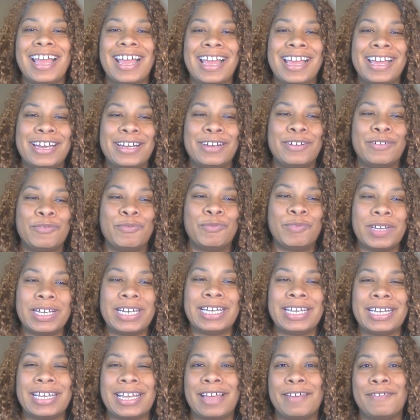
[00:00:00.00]
and
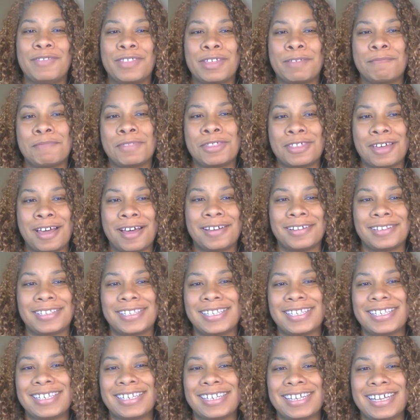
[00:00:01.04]
reading gave them
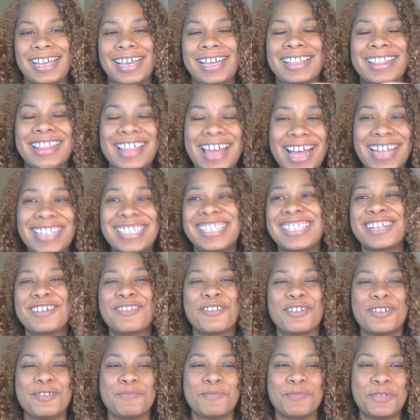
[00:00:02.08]
thoughts. And that's the
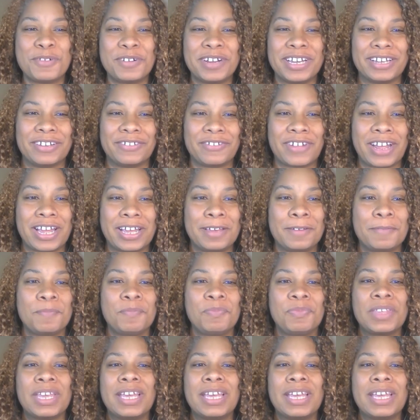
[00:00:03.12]
whole point, right?